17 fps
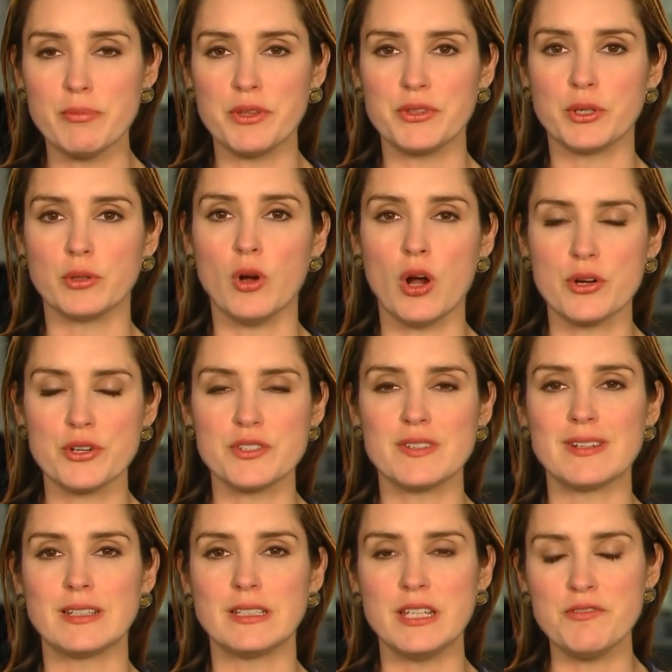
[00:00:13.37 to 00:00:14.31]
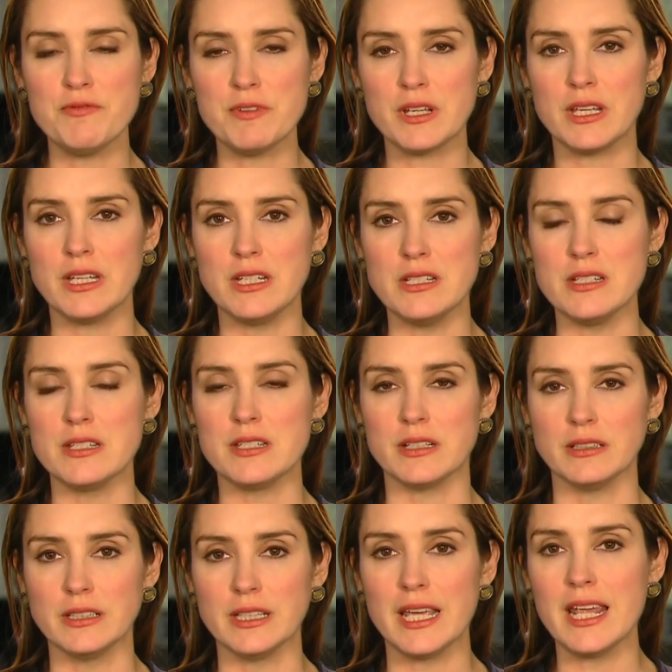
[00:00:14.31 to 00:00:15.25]
but there are significant
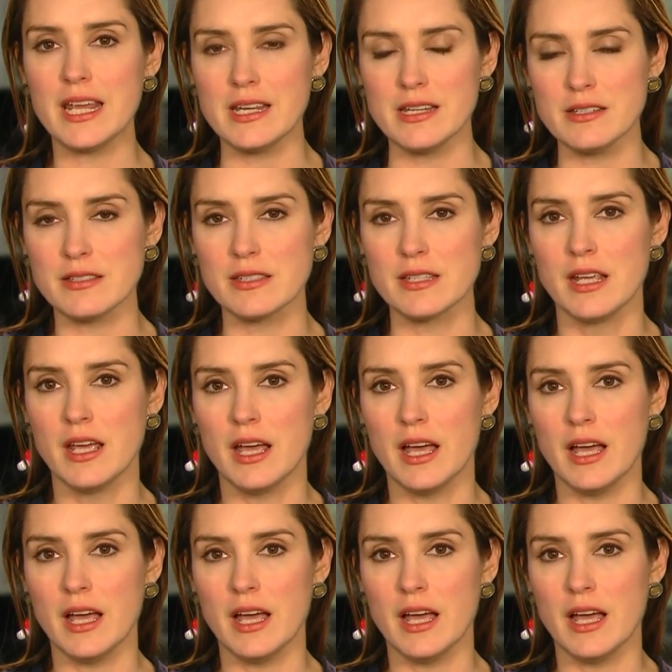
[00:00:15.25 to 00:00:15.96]
delays